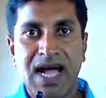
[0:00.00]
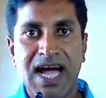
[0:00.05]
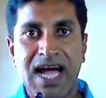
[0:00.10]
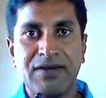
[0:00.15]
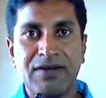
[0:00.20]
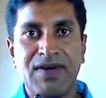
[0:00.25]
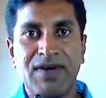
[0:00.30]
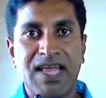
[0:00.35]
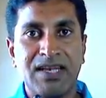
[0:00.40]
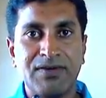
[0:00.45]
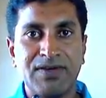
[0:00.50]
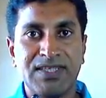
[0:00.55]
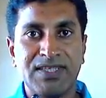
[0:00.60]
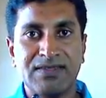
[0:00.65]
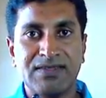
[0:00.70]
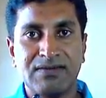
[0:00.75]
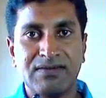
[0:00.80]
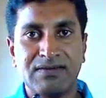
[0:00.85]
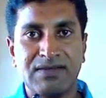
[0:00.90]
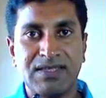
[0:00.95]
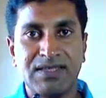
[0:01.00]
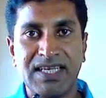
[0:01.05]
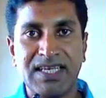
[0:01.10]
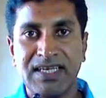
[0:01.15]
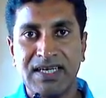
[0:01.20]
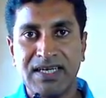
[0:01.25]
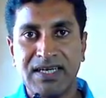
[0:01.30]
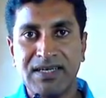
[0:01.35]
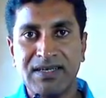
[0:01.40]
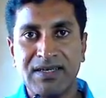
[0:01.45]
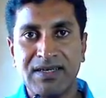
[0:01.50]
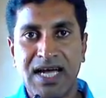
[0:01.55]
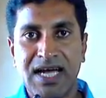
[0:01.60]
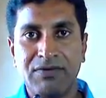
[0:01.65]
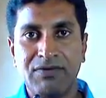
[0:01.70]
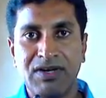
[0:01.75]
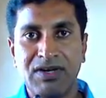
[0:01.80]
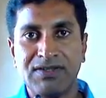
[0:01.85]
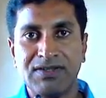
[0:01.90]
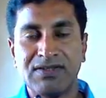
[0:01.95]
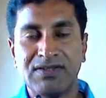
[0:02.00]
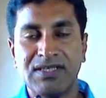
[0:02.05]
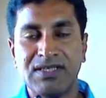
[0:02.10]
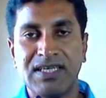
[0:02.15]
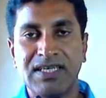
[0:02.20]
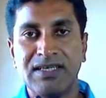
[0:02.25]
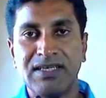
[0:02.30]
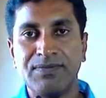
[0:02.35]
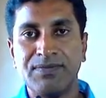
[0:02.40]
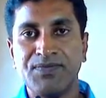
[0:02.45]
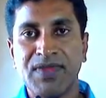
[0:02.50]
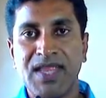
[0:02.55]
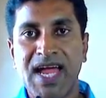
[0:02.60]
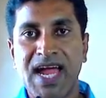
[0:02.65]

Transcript: I value is 3 here. I value is 3.